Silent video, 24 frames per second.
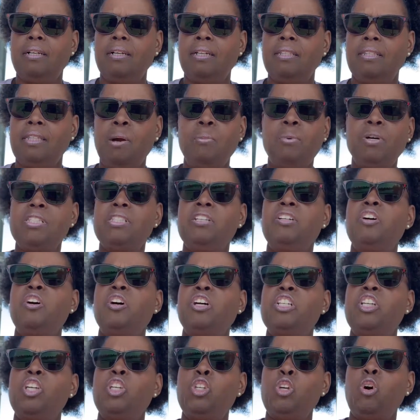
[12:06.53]
That wasn't
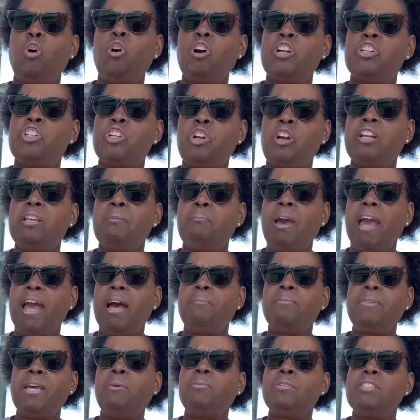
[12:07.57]
on your journey
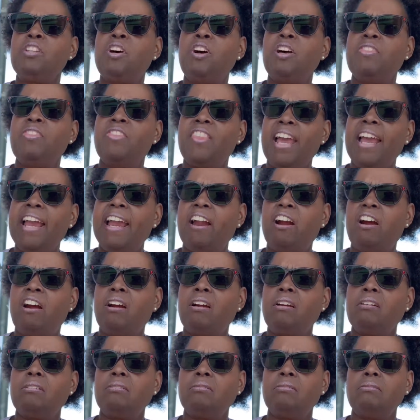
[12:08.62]
map. That was on their
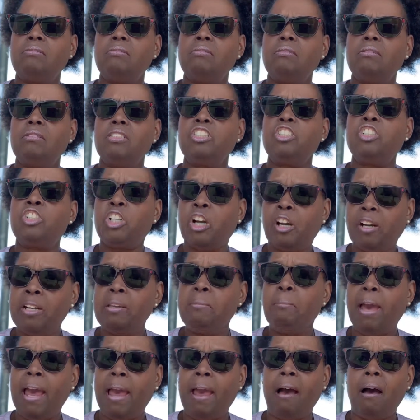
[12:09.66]
journey
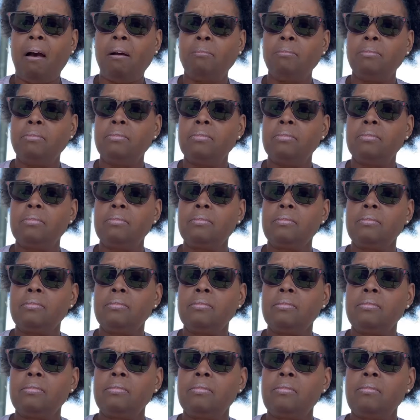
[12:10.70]
map.
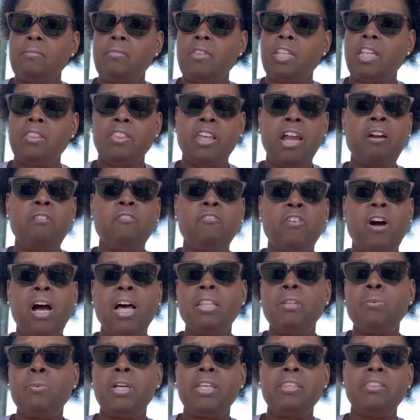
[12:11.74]
They're
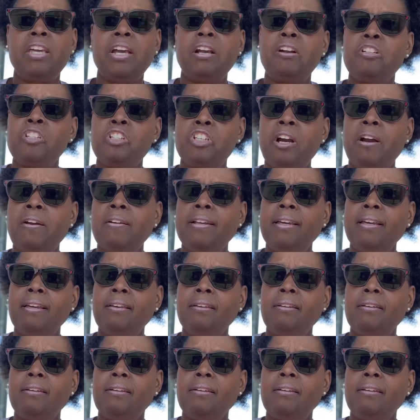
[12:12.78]
following their journey.